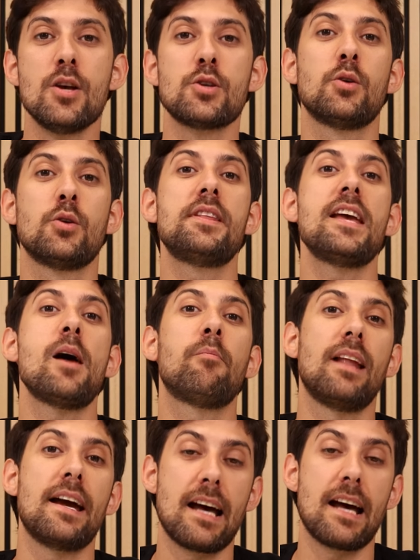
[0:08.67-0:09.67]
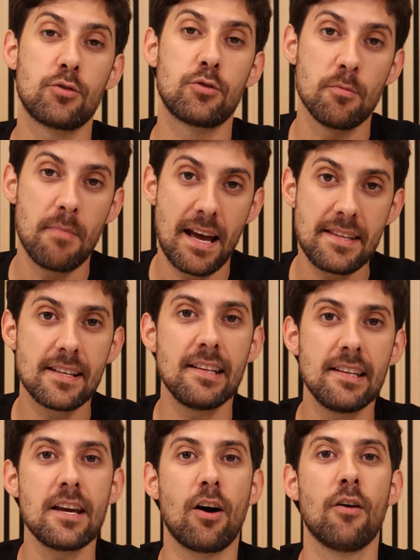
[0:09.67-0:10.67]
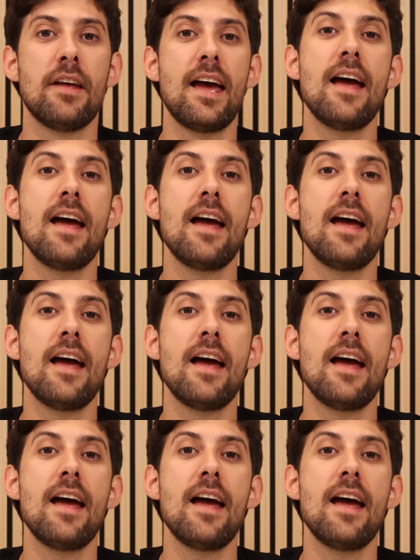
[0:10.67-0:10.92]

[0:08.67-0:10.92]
so they apply automatically on